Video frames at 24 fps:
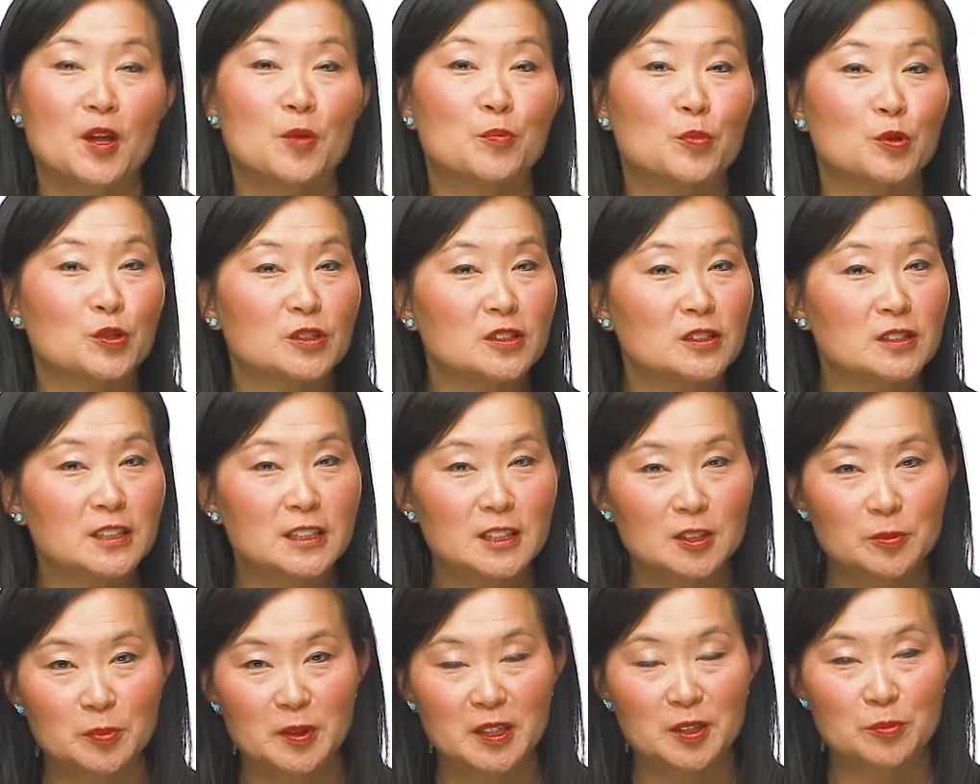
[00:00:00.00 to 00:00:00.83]
Put a
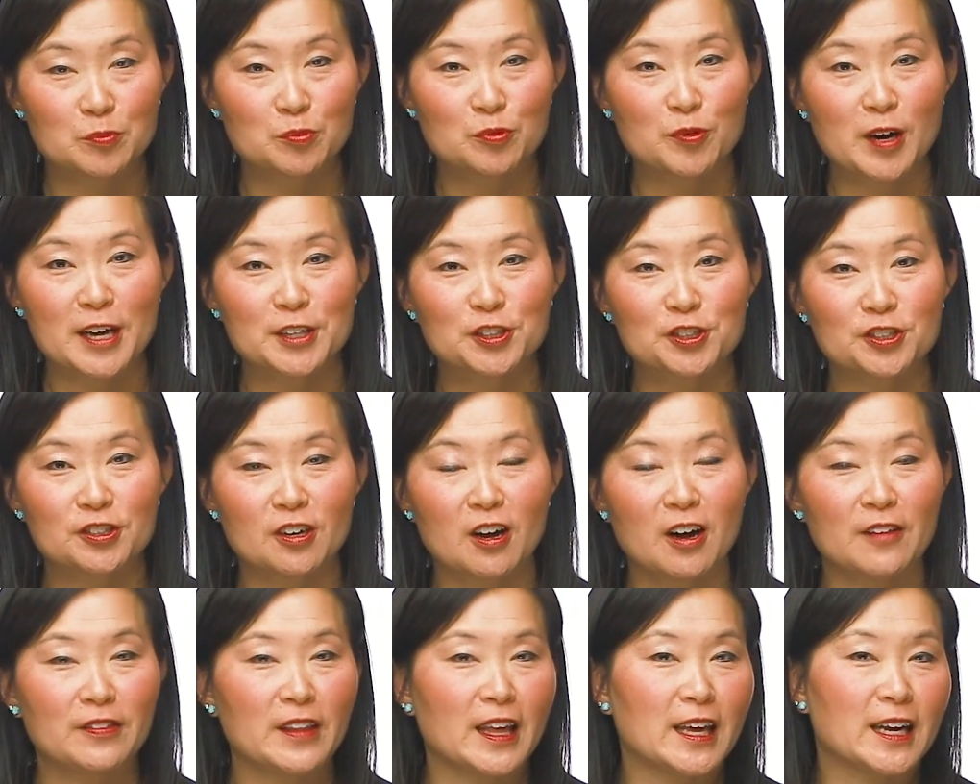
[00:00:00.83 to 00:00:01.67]
little bit of pressure
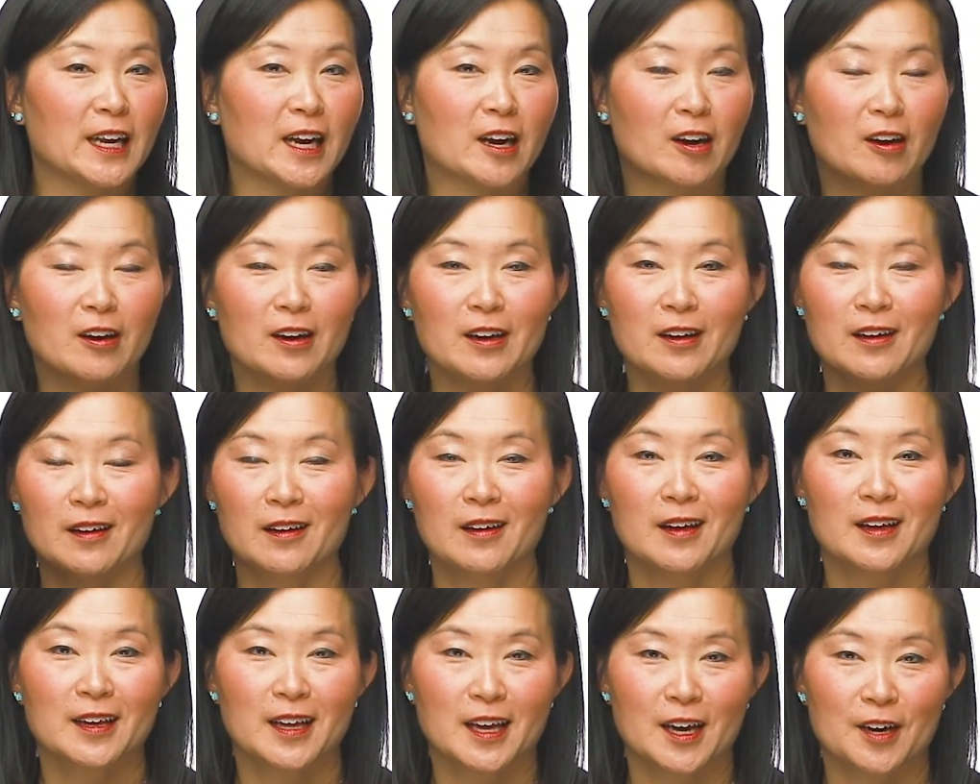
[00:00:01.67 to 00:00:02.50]
on that area,
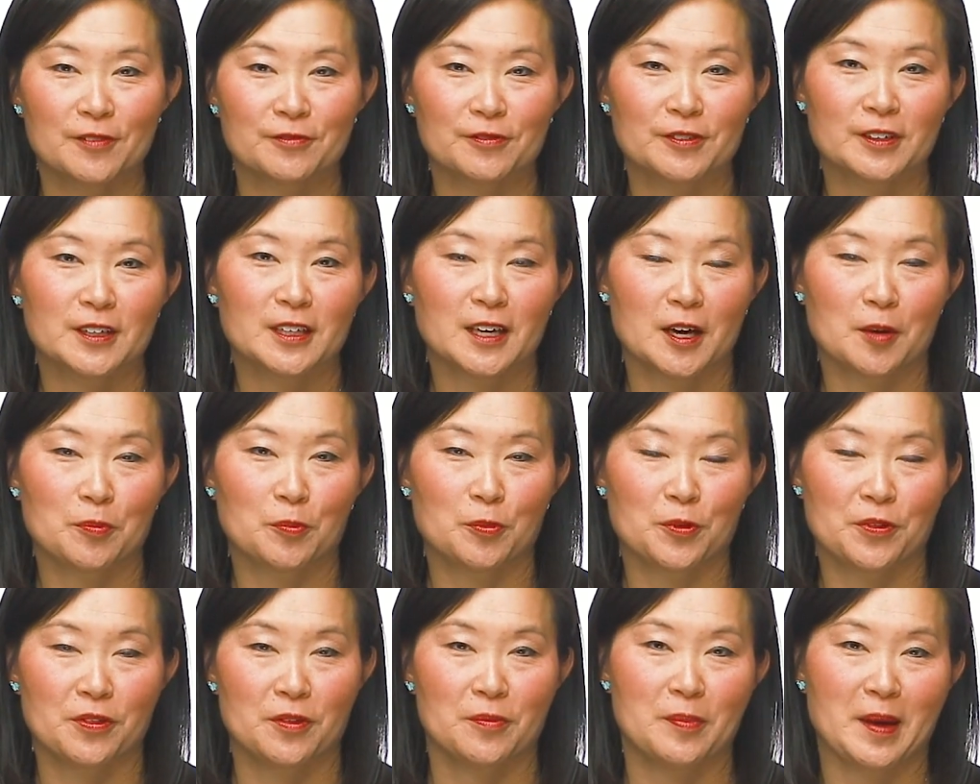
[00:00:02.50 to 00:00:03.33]
cover it
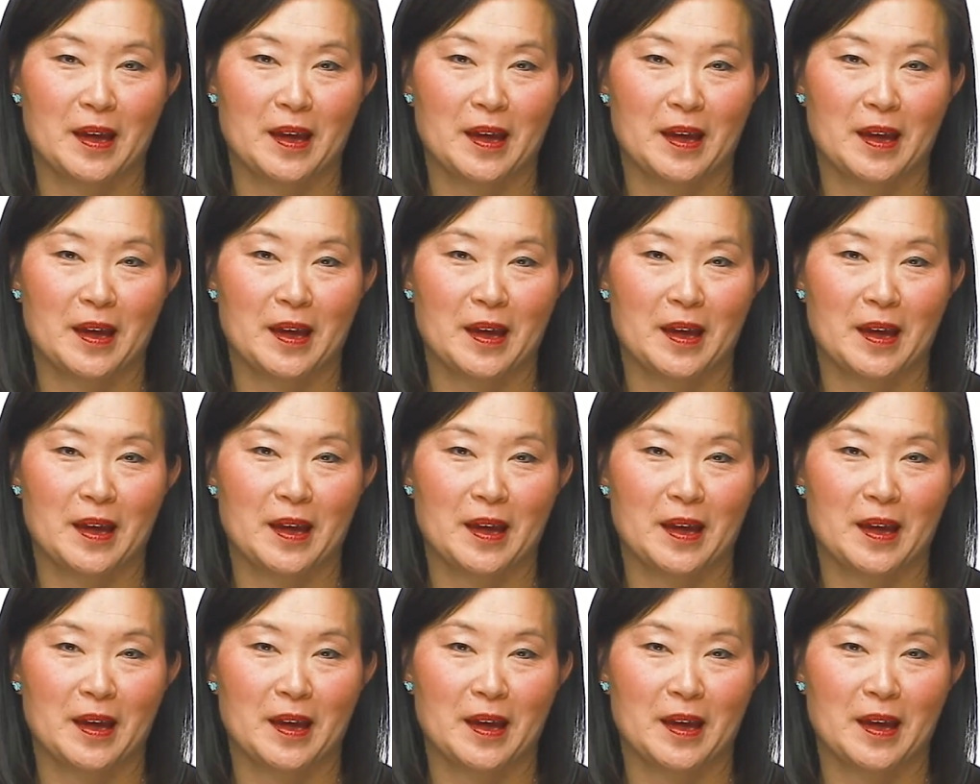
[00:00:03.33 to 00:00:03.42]
up with a